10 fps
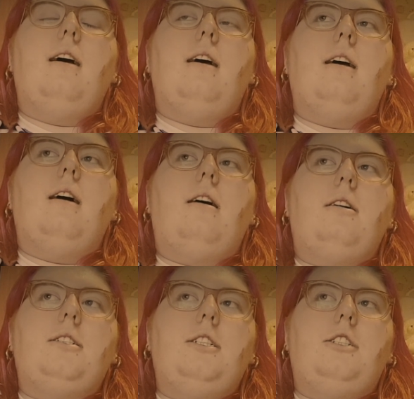
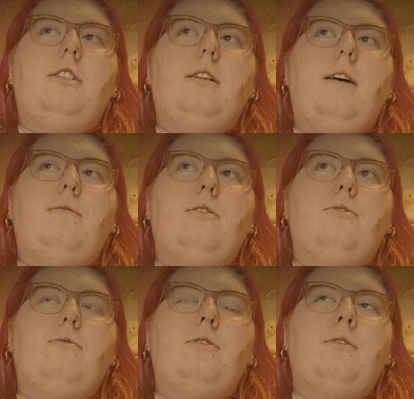Oxygen
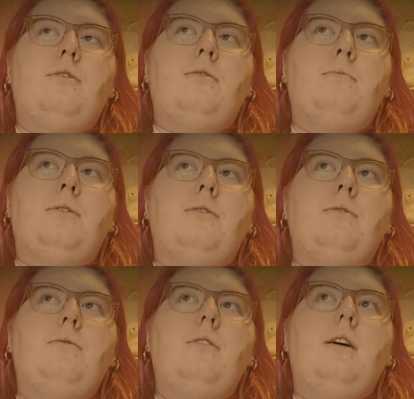levels were
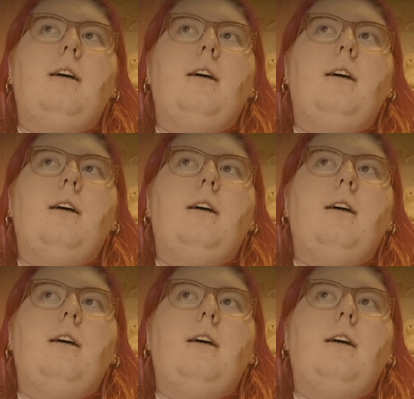normal.